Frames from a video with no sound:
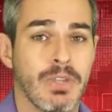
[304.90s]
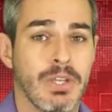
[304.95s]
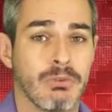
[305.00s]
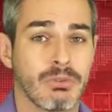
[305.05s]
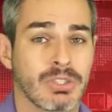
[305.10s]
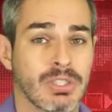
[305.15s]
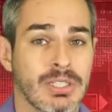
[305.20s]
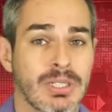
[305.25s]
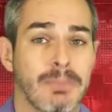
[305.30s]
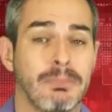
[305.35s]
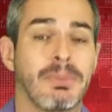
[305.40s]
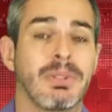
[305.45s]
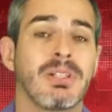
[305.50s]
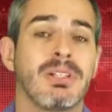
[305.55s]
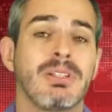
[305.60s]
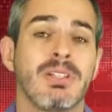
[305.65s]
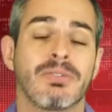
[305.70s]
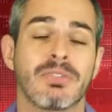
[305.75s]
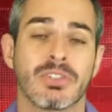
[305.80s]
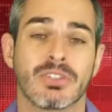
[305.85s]
it was a
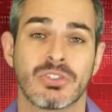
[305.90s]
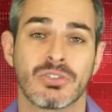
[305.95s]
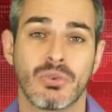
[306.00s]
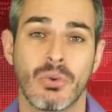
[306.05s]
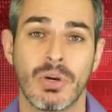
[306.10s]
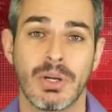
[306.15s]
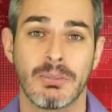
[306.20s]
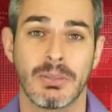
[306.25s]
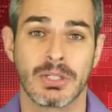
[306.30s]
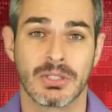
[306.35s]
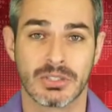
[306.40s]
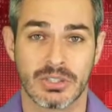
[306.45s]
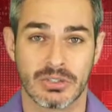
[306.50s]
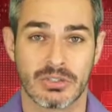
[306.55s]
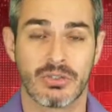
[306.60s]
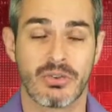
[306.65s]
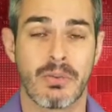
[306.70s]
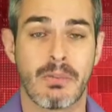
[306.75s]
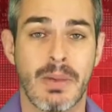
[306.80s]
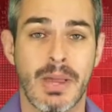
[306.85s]
completely different story because as
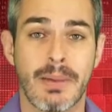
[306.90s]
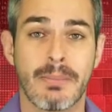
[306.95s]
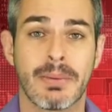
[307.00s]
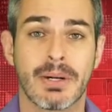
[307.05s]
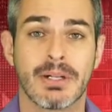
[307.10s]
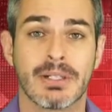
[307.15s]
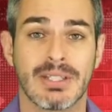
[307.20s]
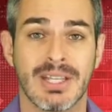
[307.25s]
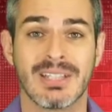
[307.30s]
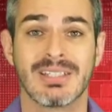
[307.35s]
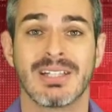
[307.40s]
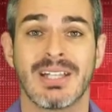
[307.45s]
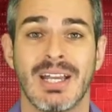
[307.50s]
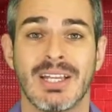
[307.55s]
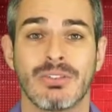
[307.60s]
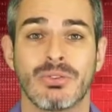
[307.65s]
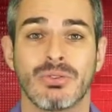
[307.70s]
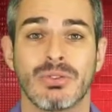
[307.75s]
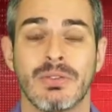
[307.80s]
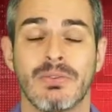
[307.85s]
you remember, Tesla
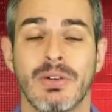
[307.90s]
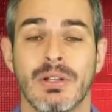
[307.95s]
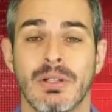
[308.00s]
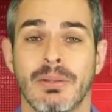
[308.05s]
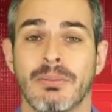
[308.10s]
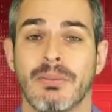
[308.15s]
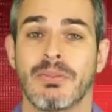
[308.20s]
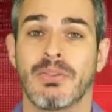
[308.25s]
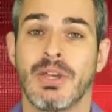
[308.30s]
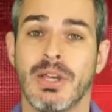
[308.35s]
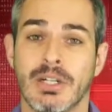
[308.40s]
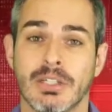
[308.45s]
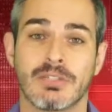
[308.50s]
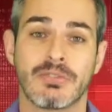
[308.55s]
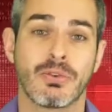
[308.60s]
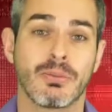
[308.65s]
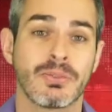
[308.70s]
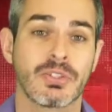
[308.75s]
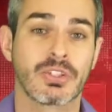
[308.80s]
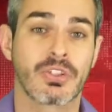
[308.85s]
had to develop theirs
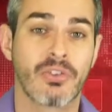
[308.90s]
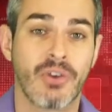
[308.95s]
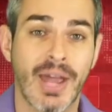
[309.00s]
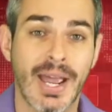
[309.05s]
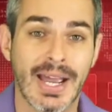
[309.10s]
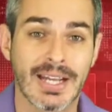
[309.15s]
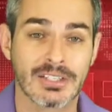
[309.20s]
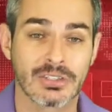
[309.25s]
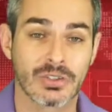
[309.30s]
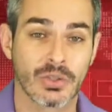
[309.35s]
from scratch.